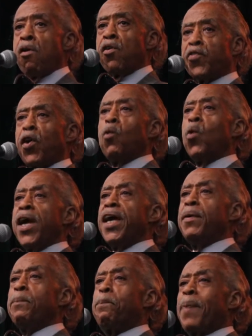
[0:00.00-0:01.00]
So
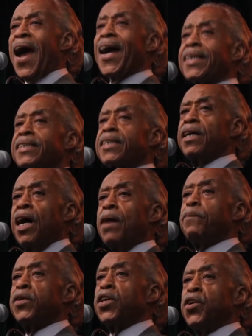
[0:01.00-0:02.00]
we backed
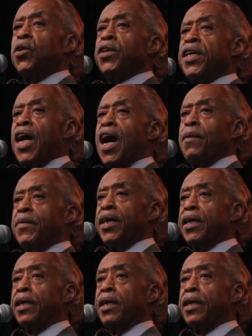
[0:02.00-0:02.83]
up the Union Army.